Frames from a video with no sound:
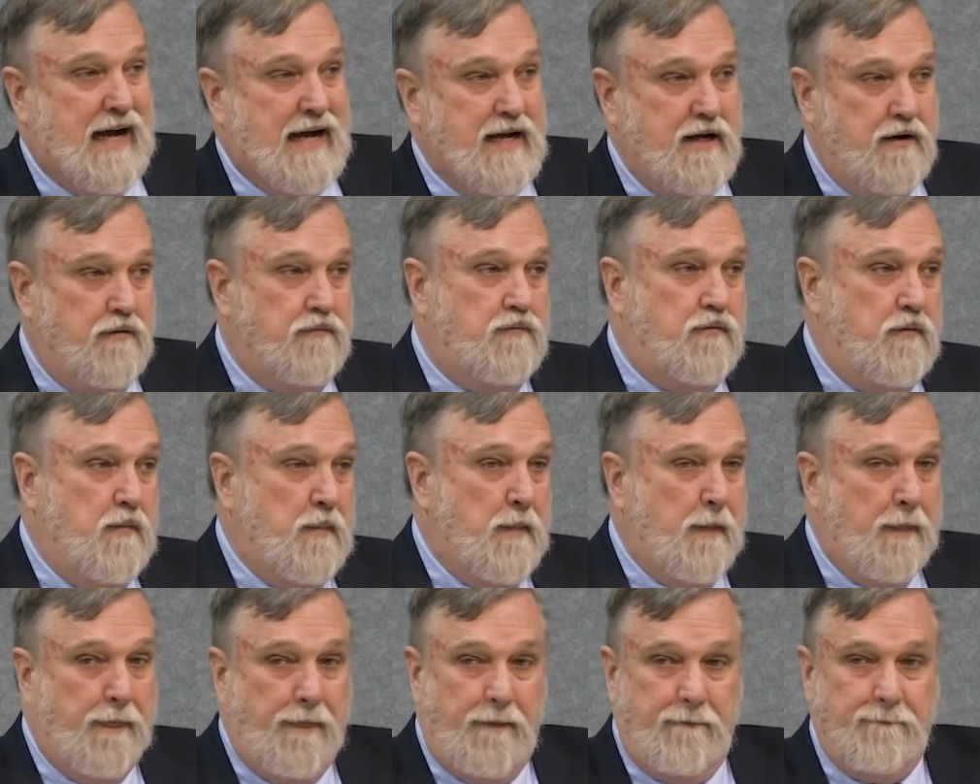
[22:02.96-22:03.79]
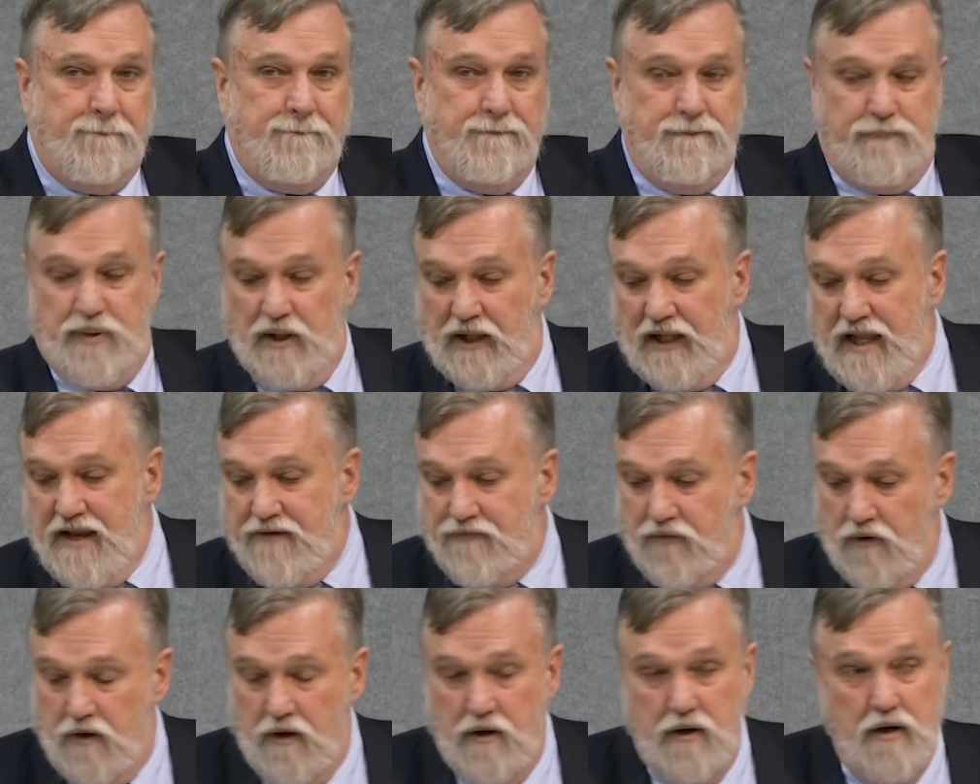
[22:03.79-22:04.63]
kind of
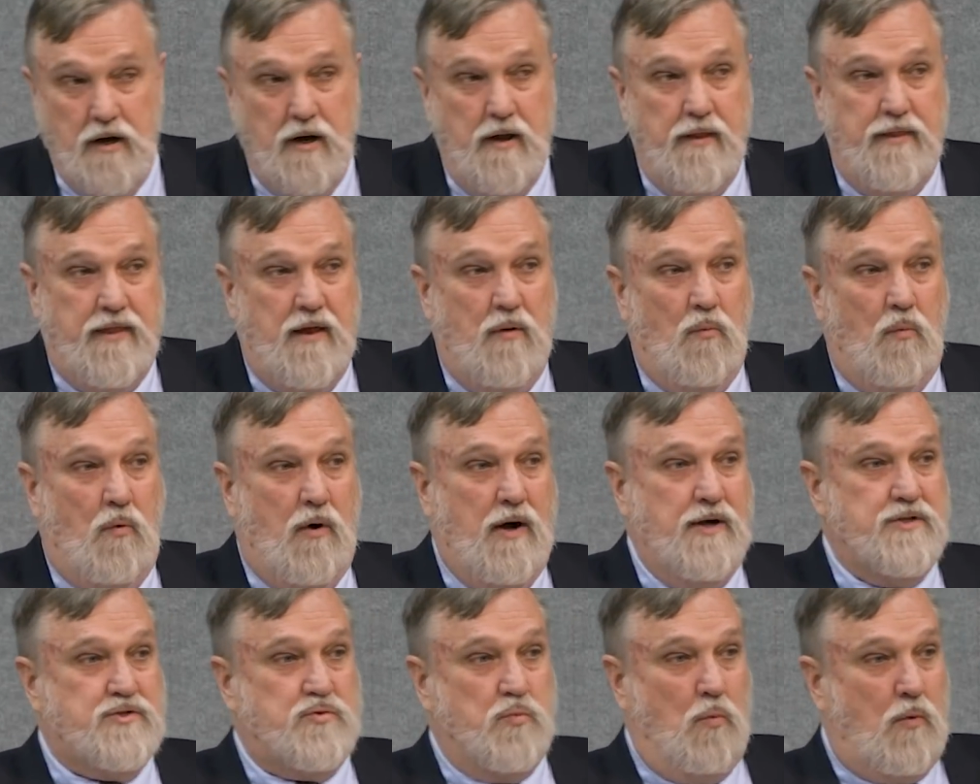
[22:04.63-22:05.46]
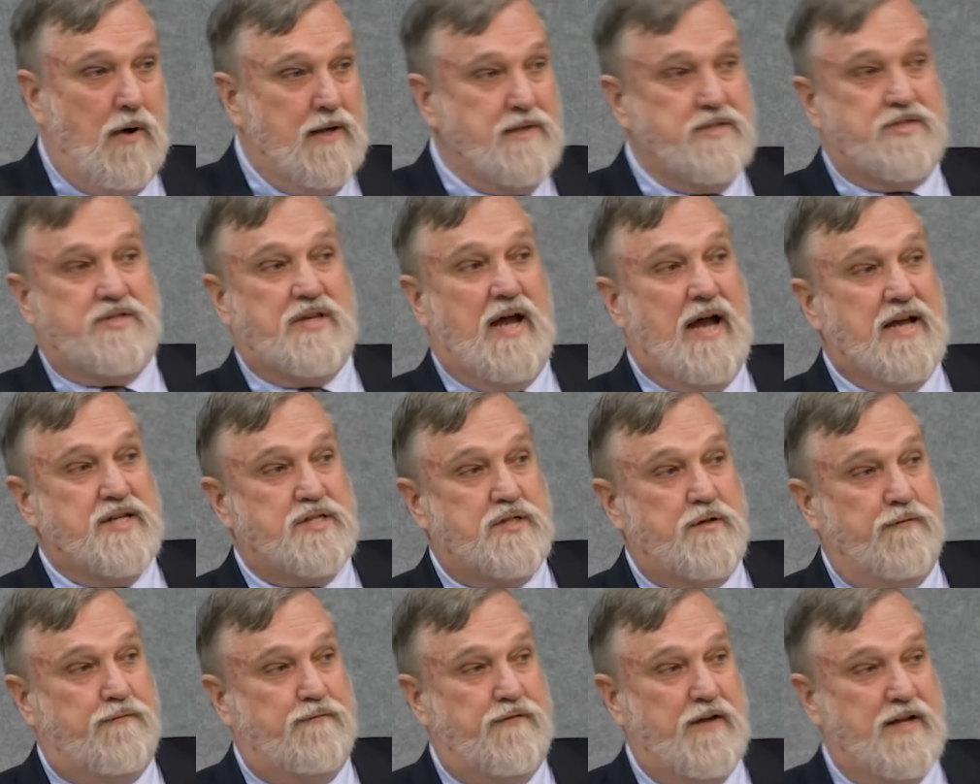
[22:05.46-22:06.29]
believer that wants one
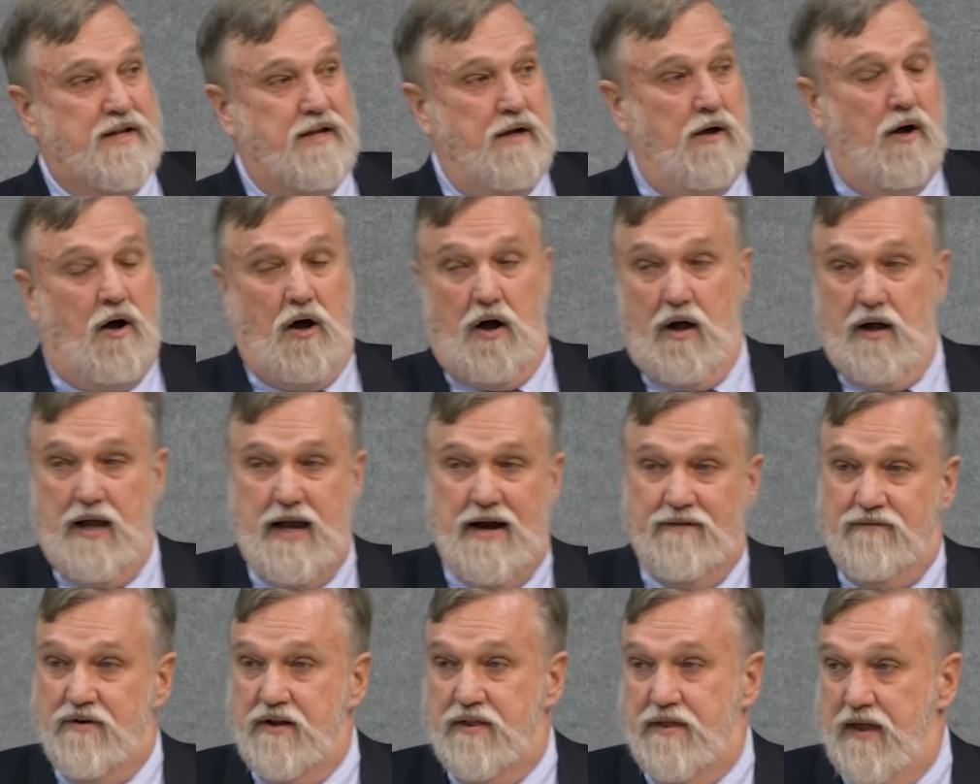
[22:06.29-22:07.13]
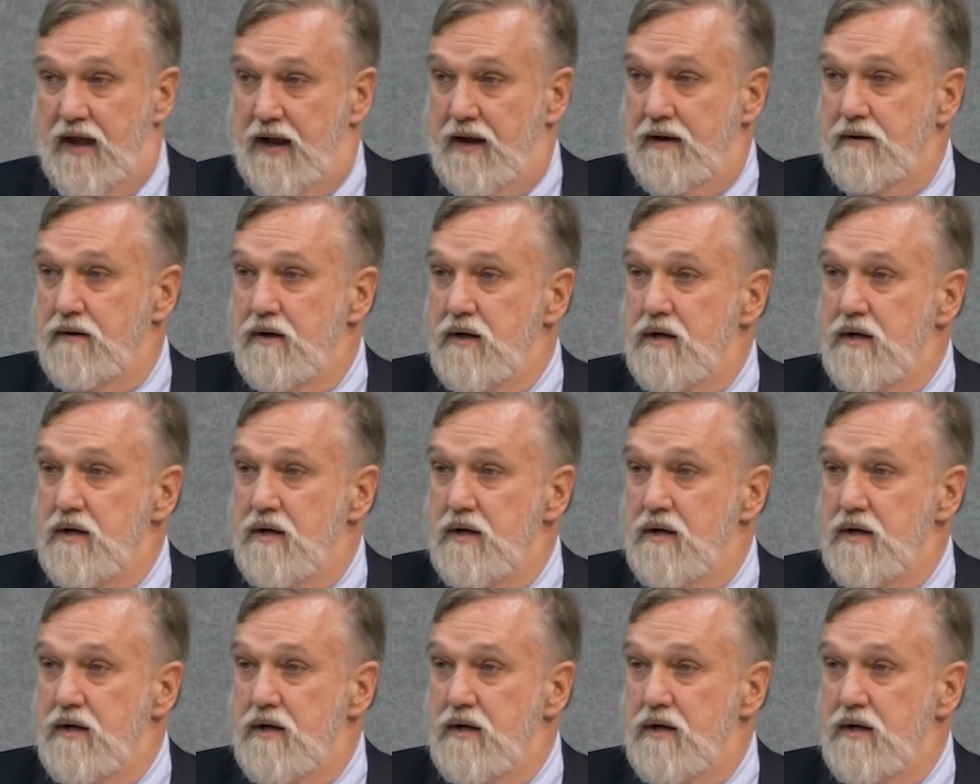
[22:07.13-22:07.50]
size to fit all everything.